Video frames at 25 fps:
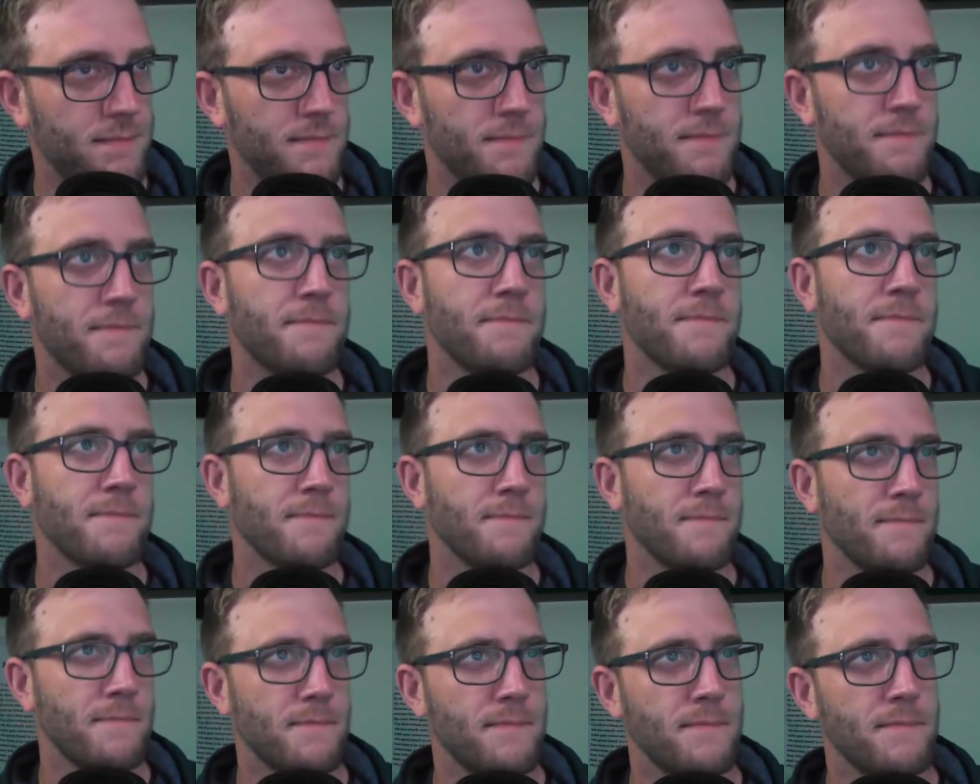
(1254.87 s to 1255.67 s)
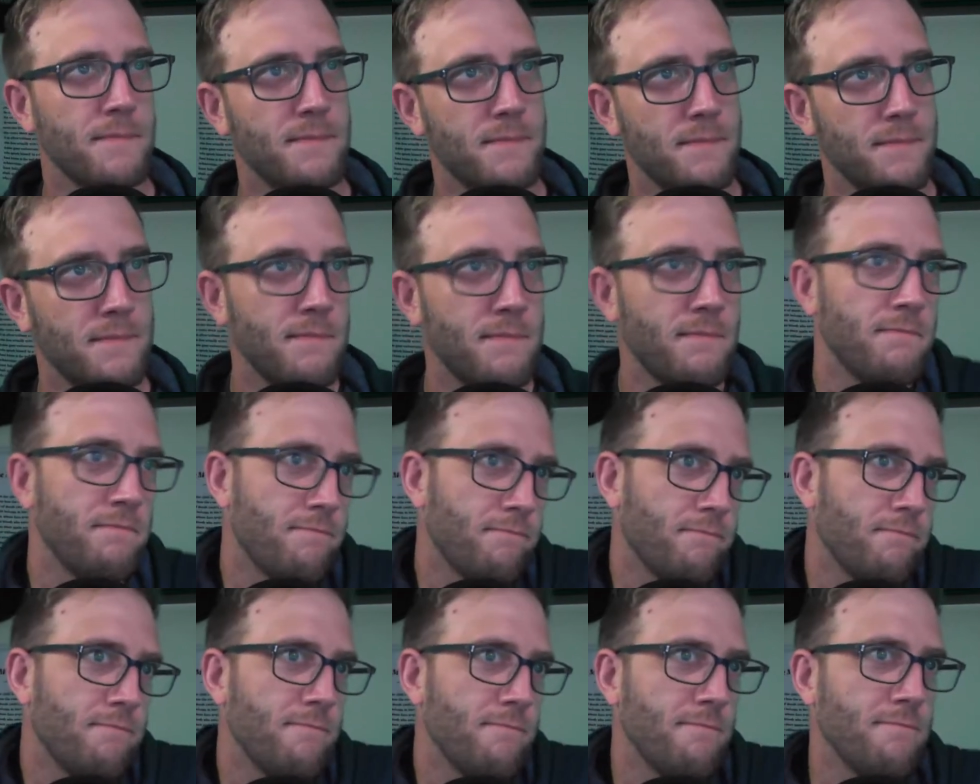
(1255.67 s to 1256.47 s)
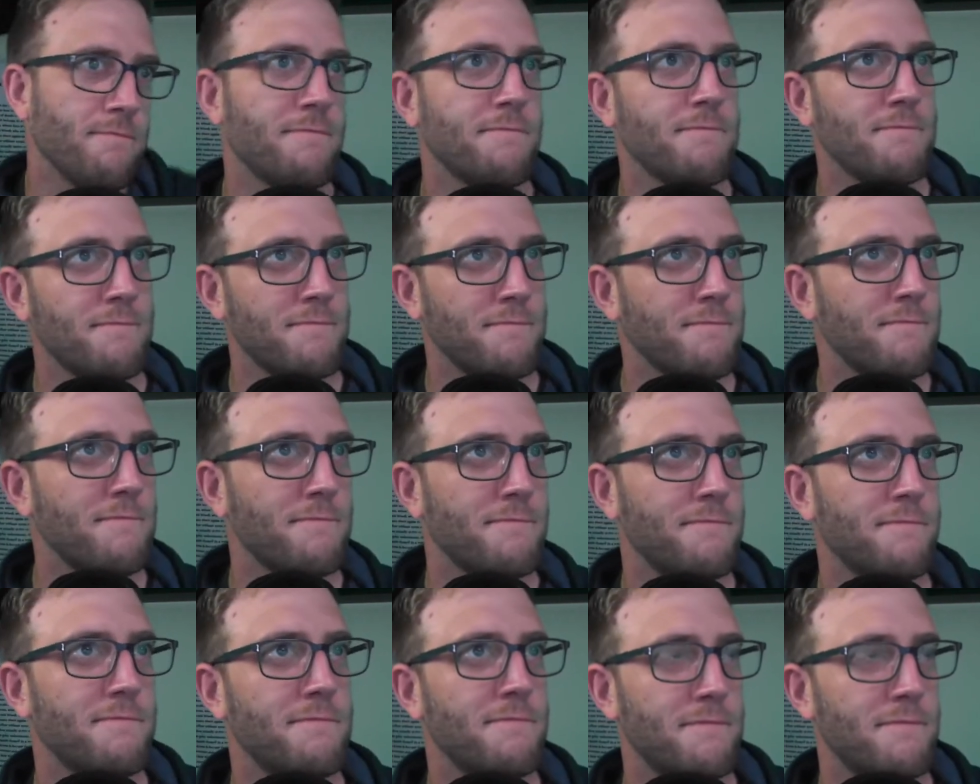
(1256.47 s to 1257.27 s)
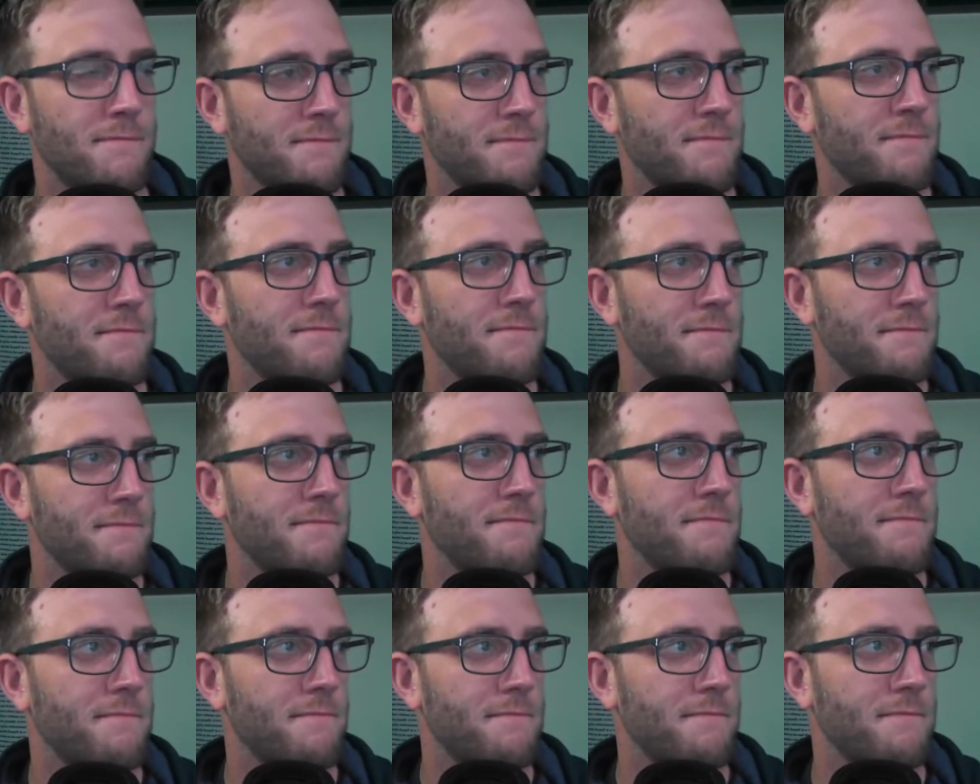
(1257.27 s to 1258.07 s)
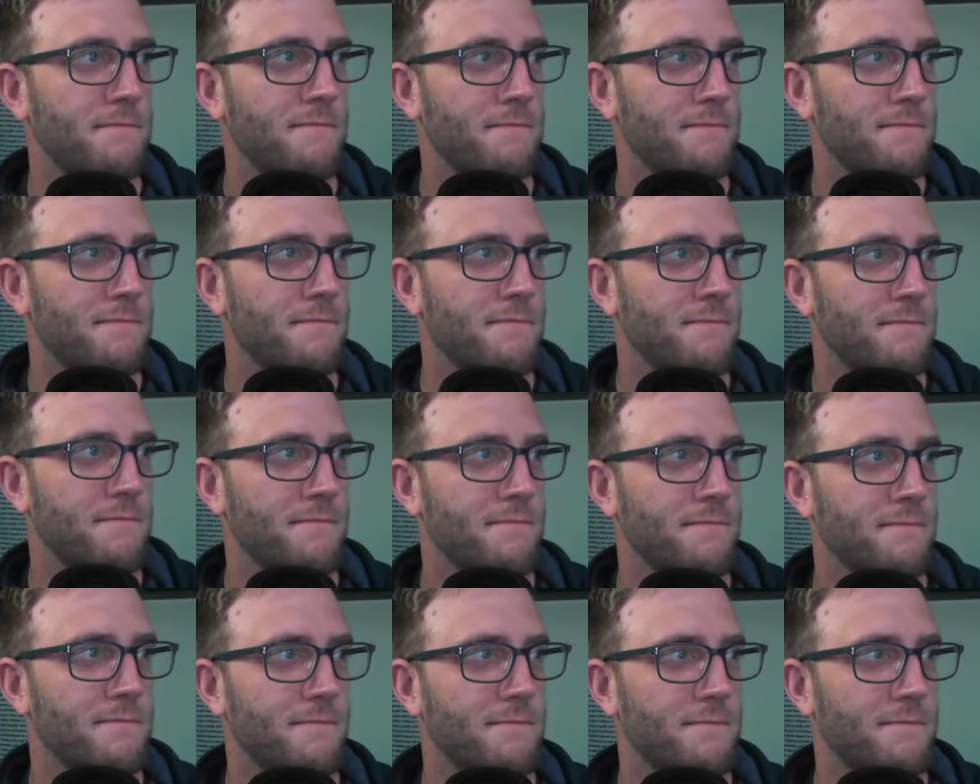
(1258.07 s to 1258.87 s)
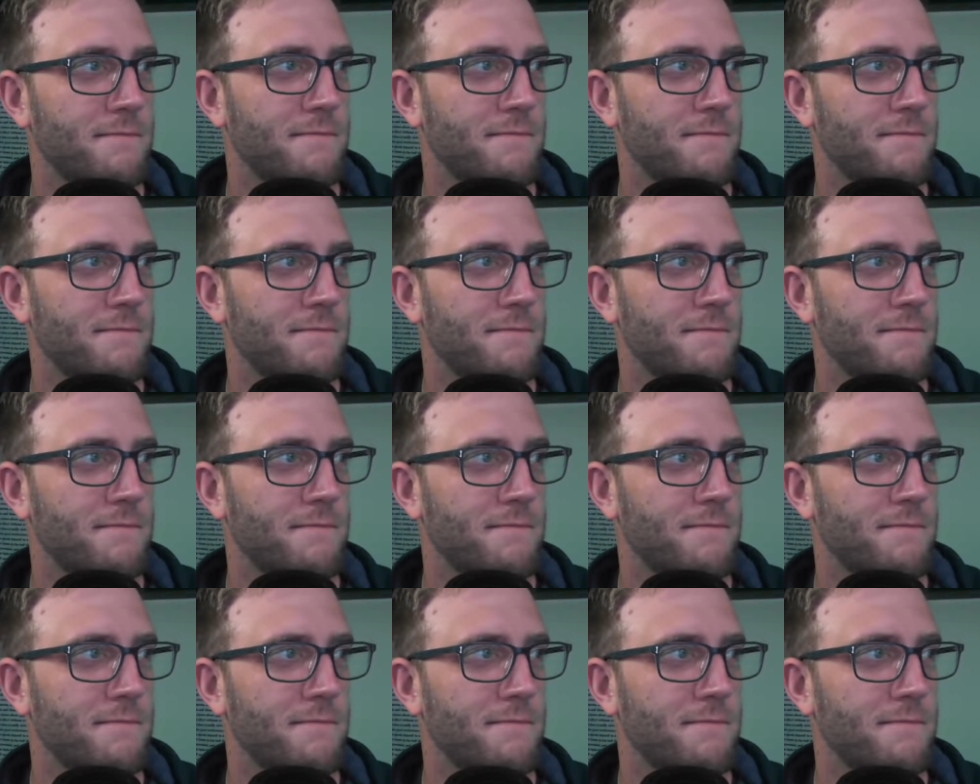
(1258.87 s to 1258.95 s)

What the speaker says: (silence)